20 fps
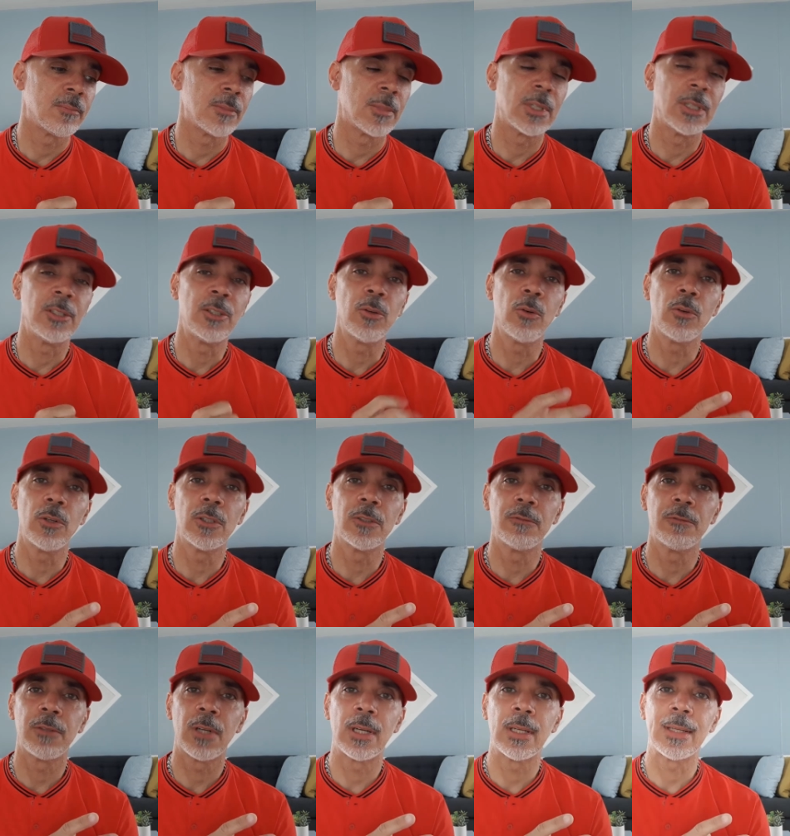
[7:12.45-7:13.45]
intuitive
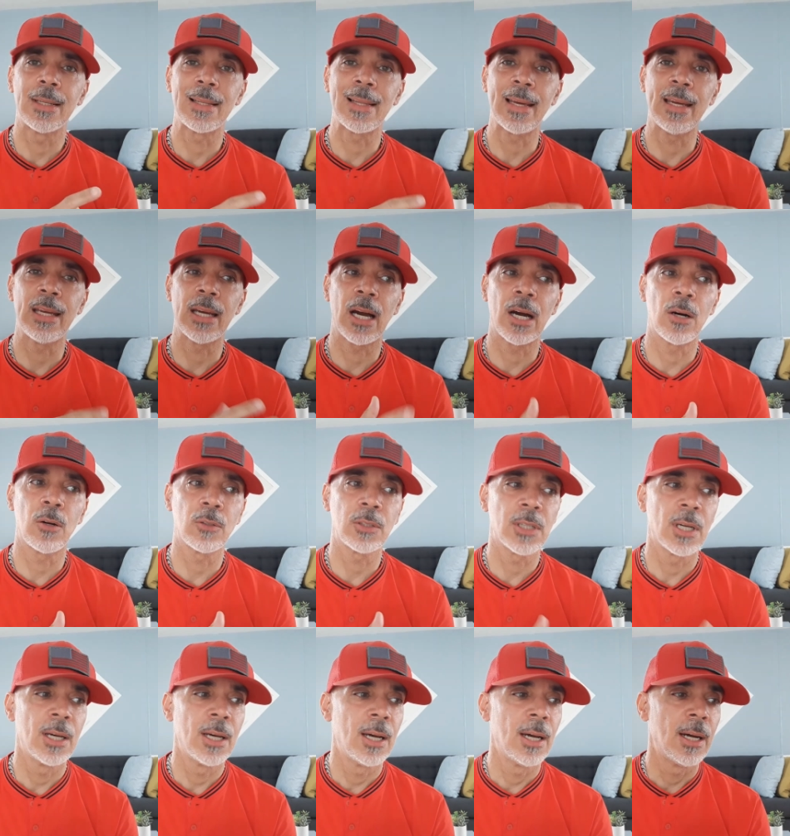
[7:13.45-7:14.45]
layout,
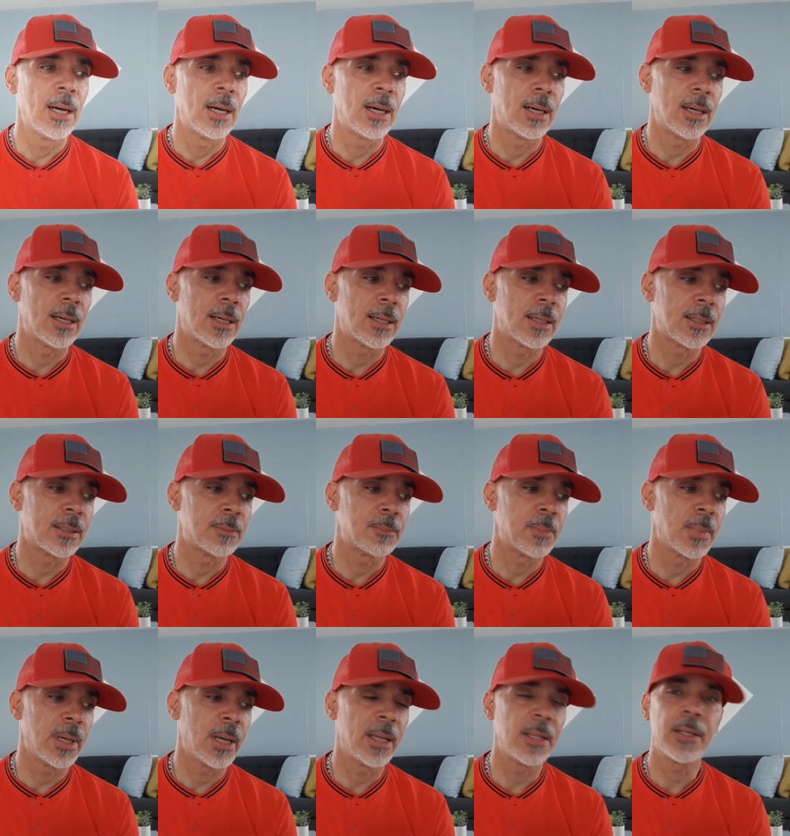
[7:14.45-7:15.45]

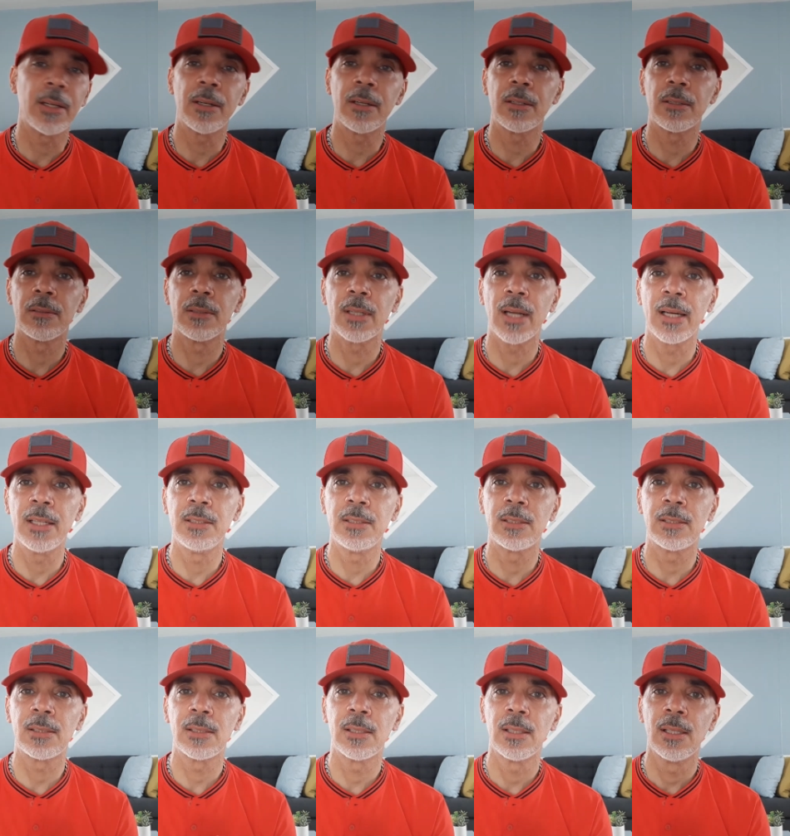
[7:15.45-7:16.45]
and there are
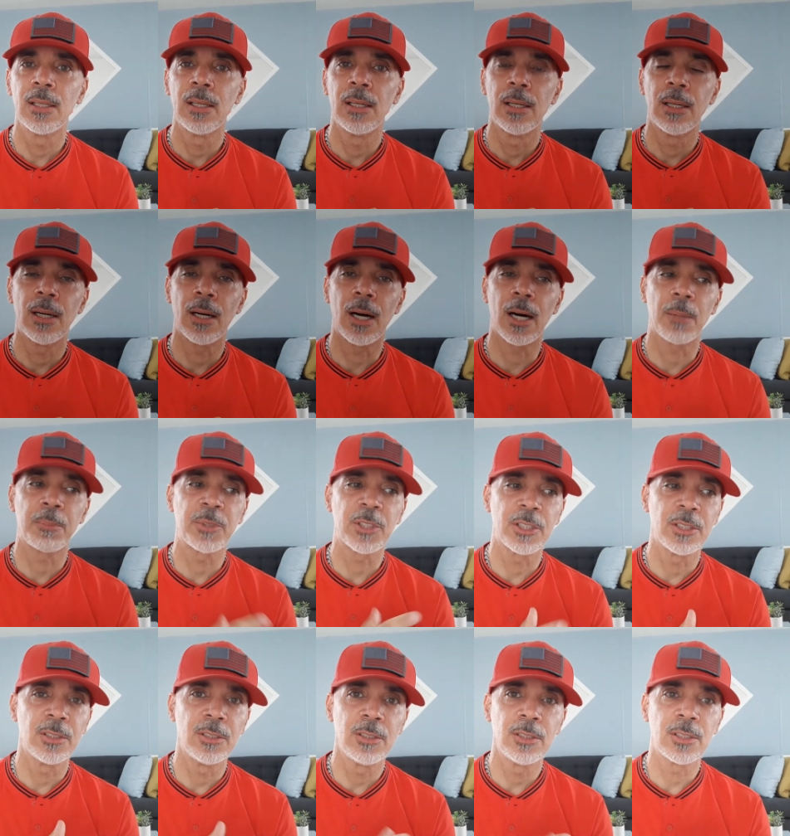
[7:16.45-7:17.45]
nice
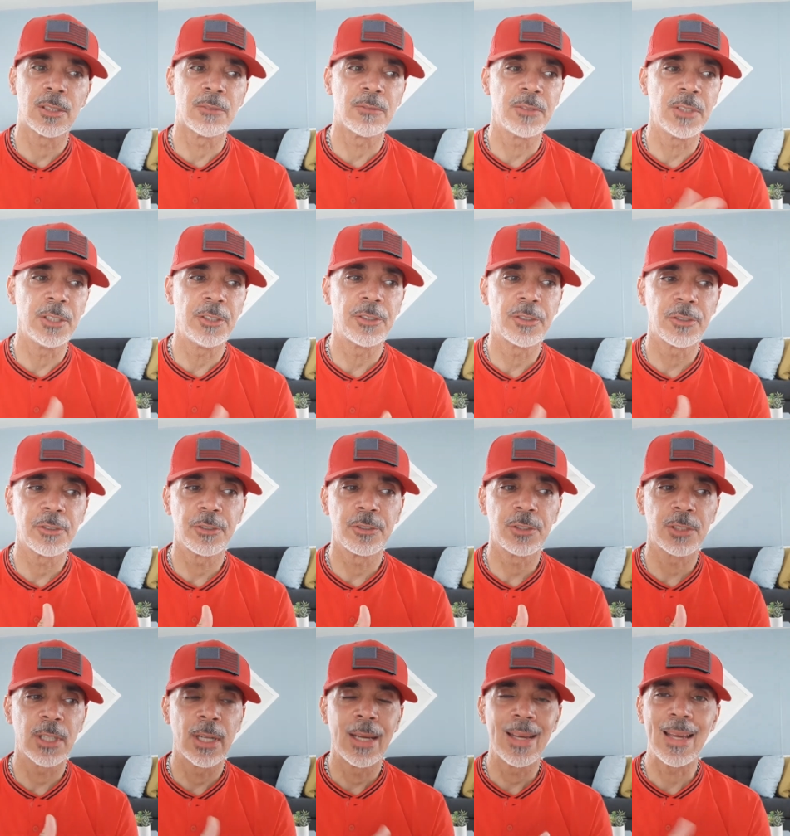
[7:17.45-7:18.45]
options and
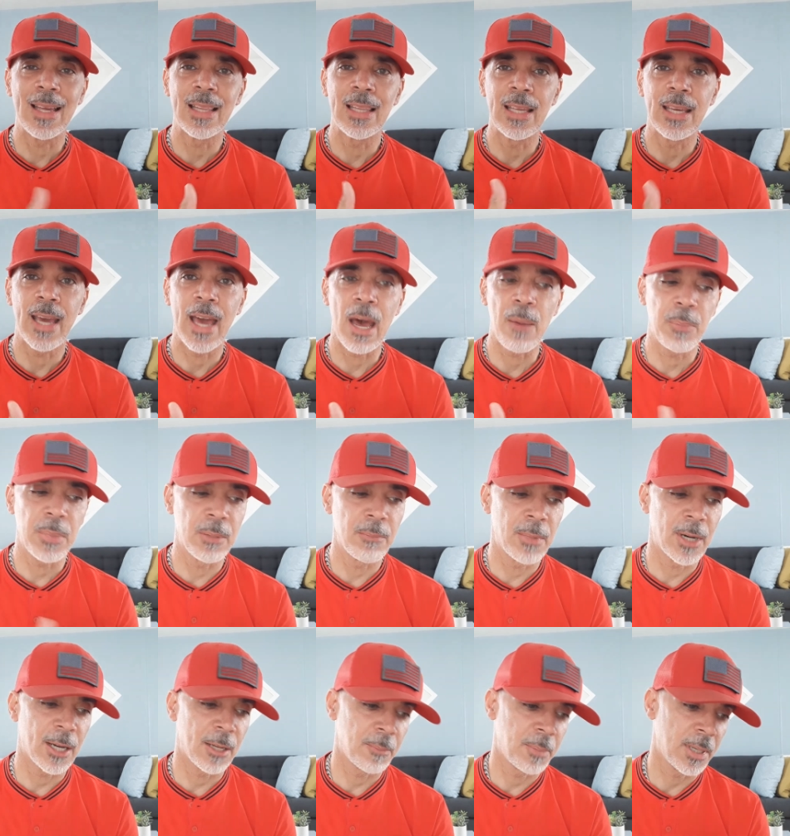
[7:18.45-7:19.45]
features in the app, in
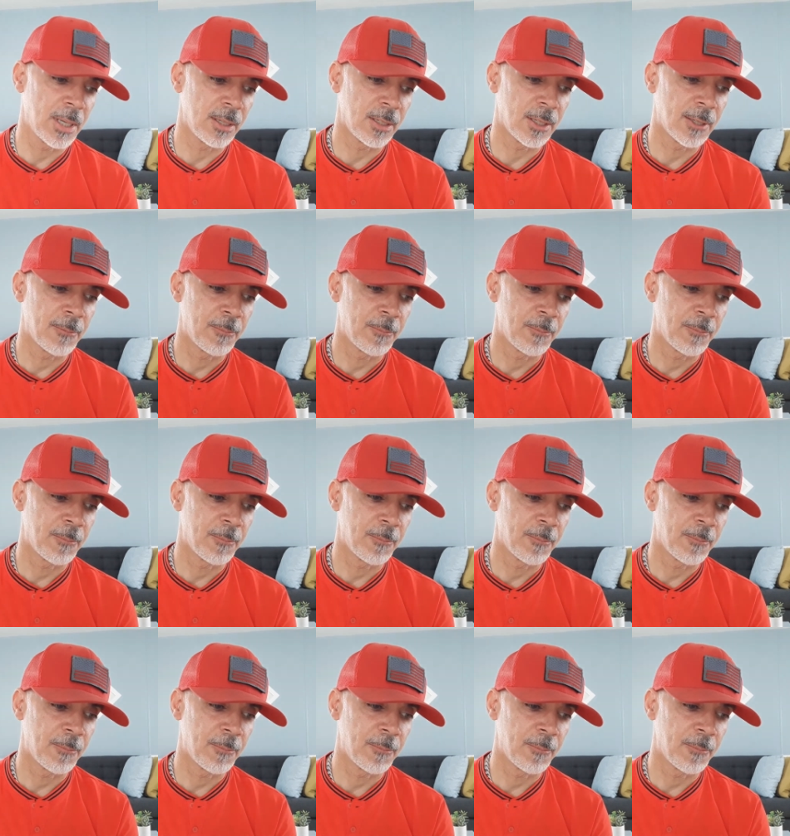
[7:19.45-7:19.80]
my opinion.